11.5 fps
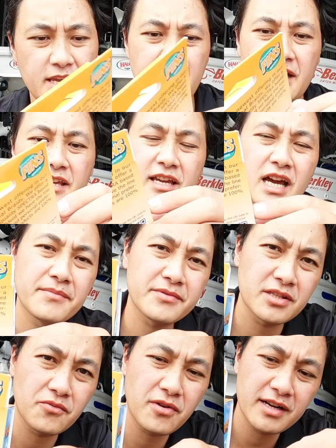It only comes
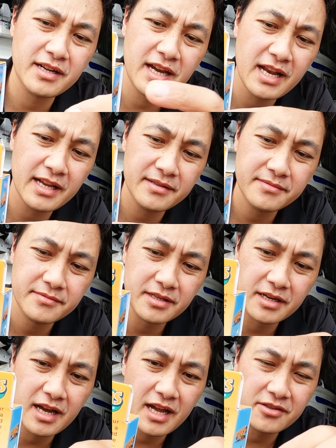in the one color,
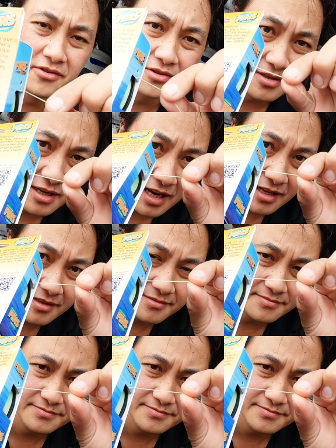the chartreuse color.